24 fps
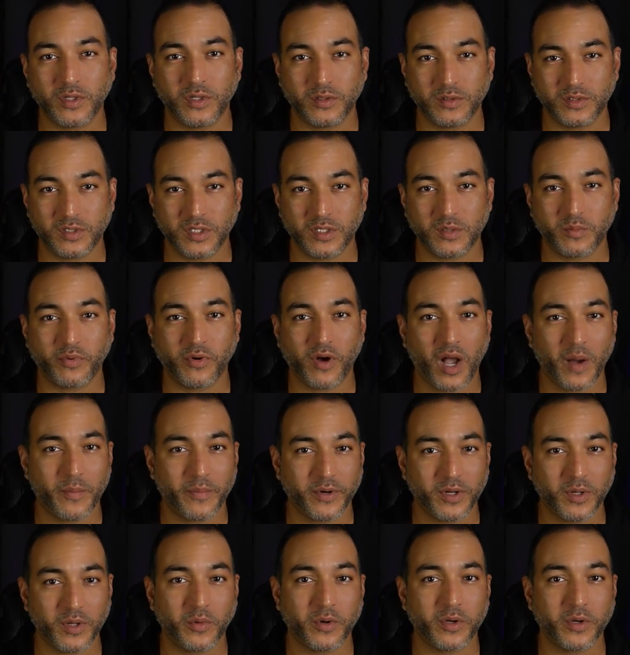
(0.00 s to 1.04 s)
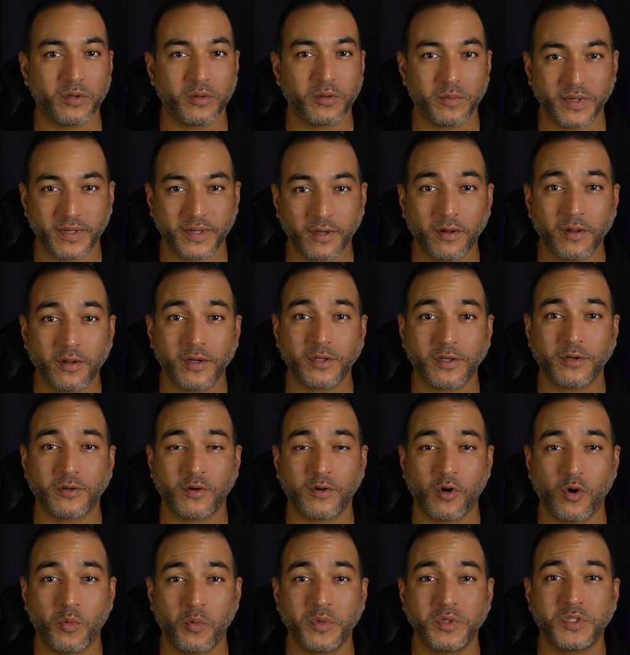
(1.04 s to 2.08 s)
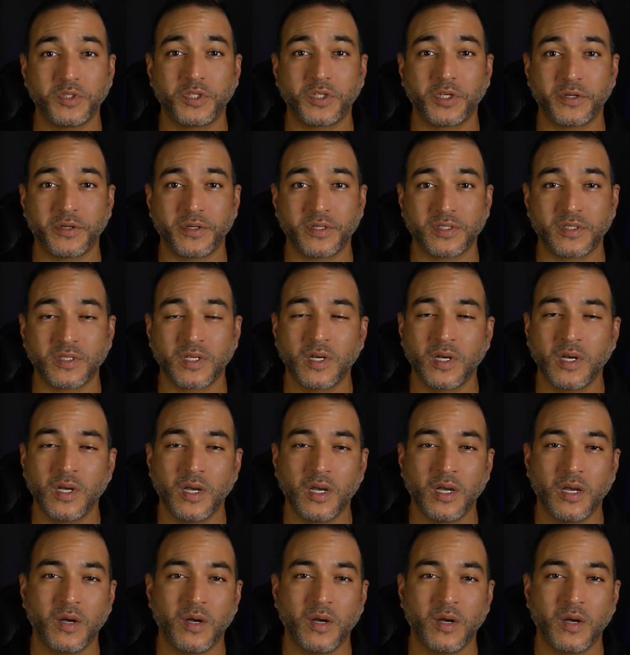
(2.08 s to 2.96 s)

you know, to the property where you would be calling your home insurance.